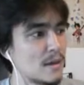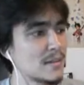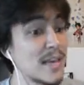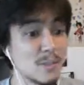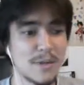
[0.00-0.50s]

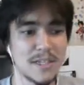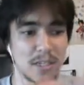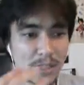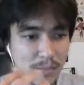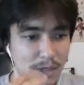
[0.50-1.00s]
takes place
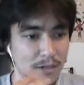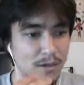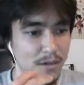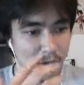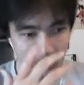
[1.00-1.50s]
in limited,
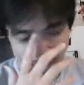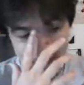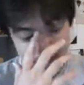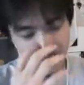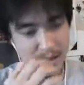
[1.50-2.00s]

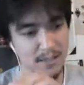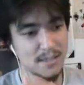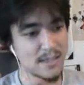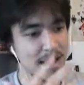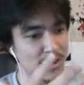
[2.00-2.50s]
right?
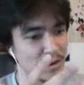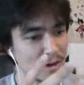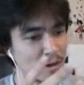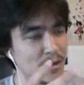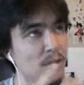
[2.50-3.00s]

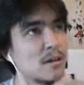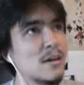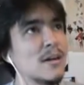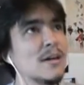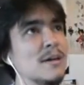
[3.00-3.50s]
Standard
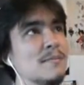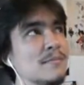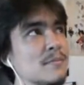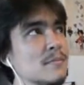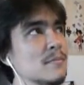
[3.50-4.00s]

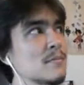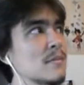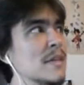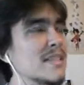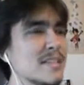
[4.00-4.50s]

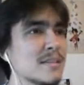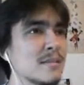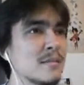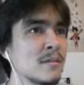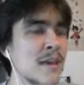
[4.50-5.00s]

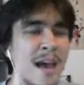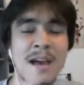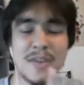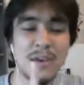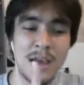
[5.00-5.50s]
is,
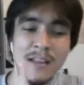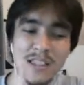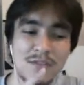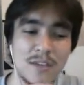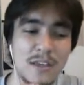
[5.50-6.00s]
I think
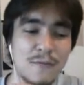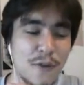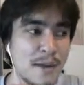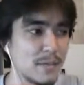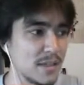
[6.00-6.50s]
LSV
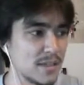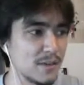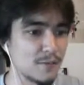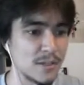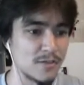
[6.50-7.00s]
framed this
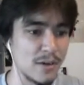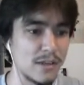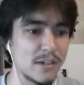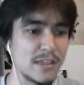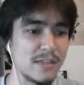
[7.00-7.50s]
difference very
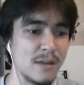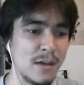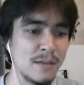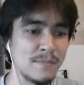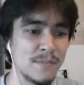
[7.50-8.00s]
clearly.
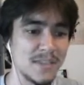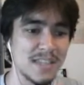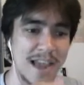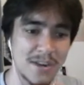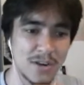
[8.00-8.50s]

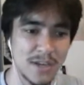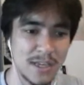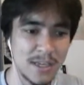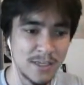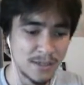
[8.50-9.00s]
Standard
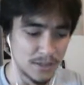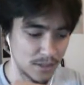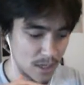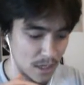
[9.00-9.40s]
is